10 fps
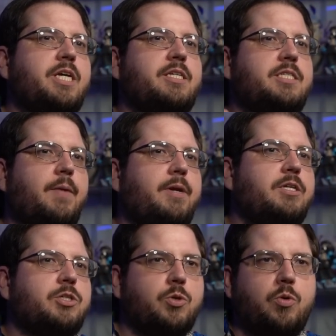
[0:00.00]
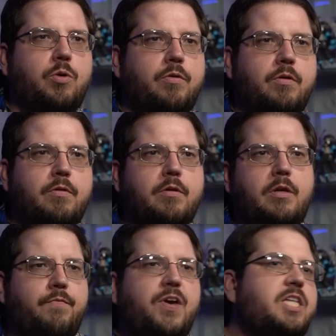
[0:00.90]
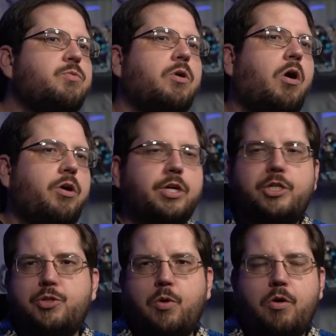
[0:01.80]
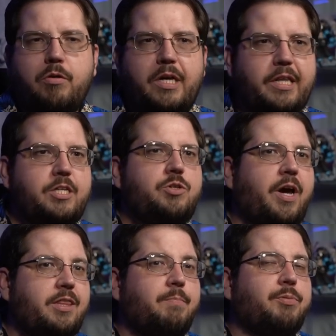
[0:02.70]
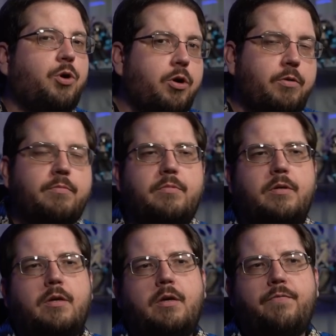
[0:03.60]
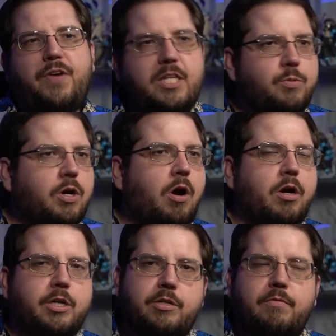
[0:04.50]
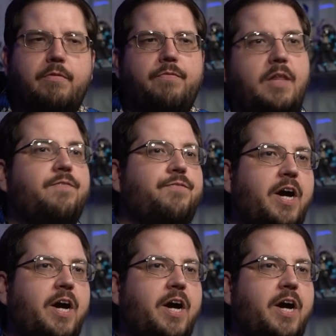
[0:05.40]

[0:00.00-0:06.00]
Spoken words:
a summoning school. Fiends were hard to control unless you had the pro. Fiends work hard to and